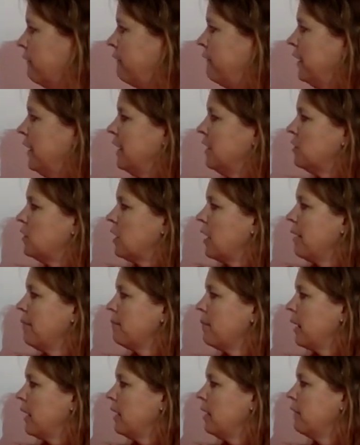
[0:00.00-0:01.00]
Finish up
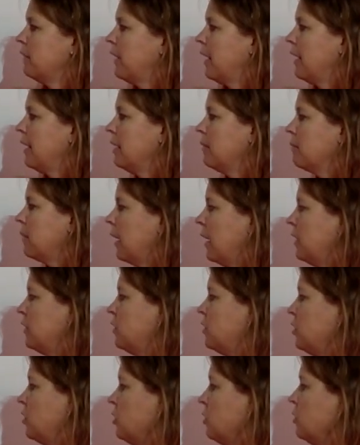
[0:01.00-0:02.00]
by dividing by
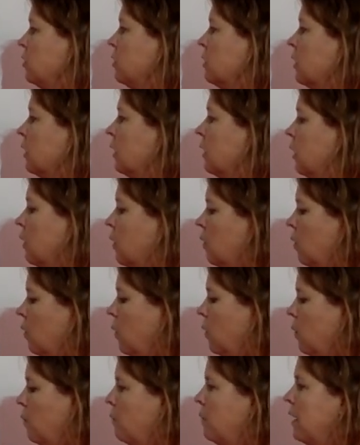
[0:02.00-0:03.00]
2.
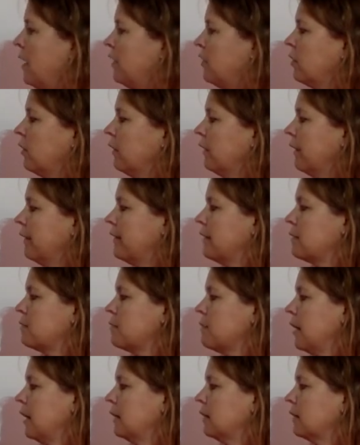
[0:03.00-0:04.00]
Make sure that this
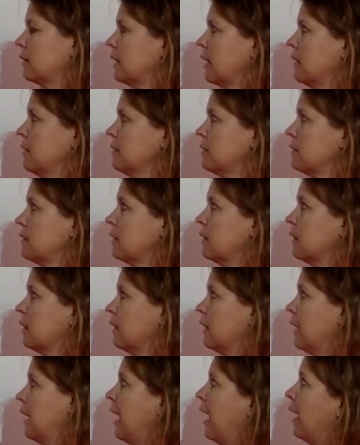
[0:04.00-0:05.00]
makes sense.
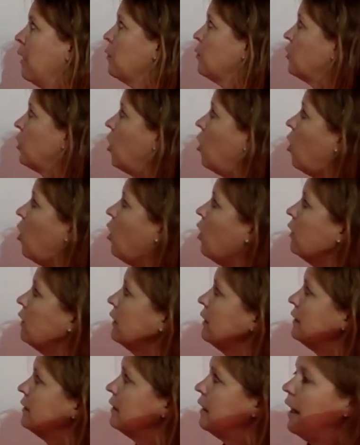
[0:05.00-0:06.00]
How
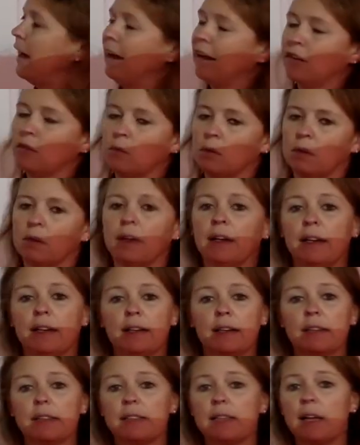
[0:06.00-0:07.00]
tall is the actual, it
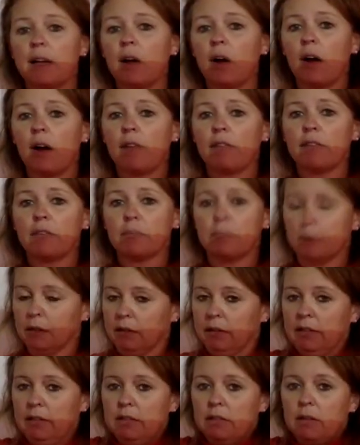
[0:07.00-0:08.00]
does say office
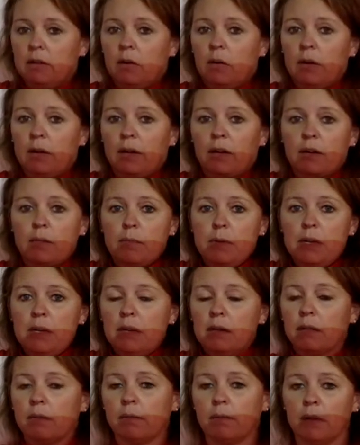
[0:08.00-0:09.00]
building, so it could
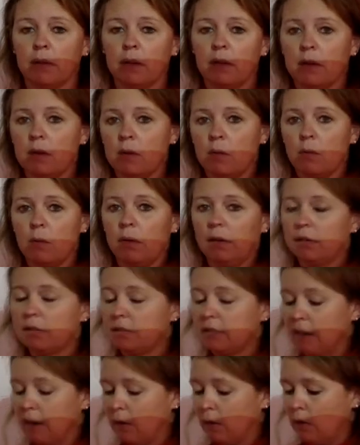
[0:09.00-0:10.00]
be a Willis
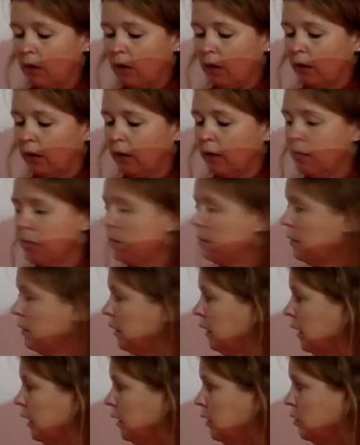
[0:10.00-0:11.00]
Tower or it could be
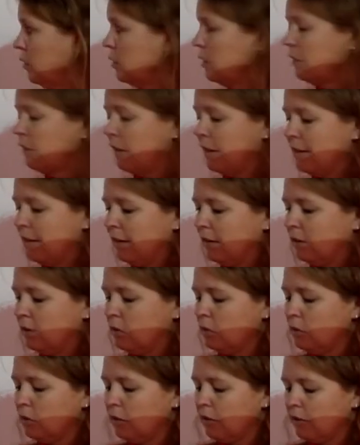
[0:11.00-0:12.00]
really huge. If I take
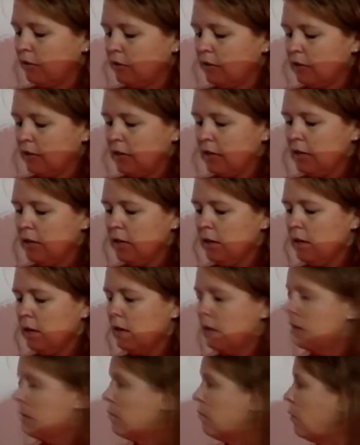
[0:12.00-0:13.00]
217.5
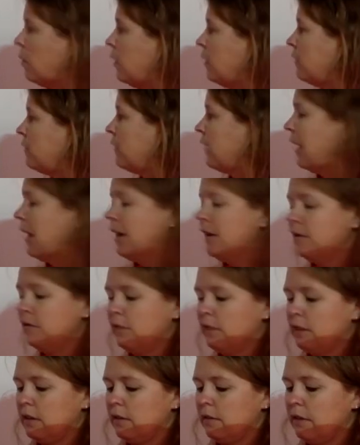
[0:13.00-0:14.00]

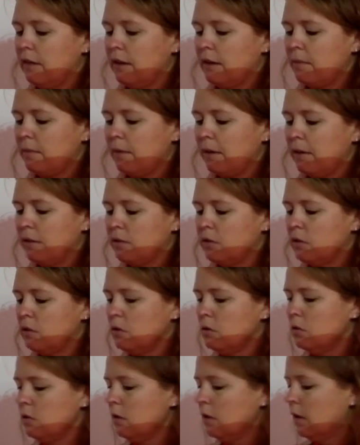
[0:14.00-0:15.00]
and divide it by
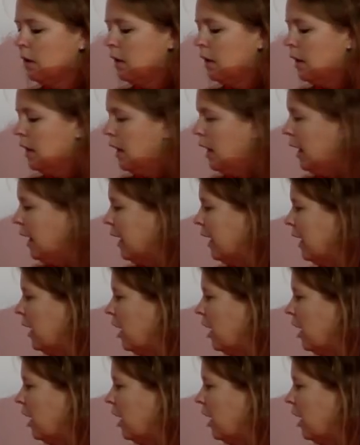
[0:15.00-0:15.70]
2, I get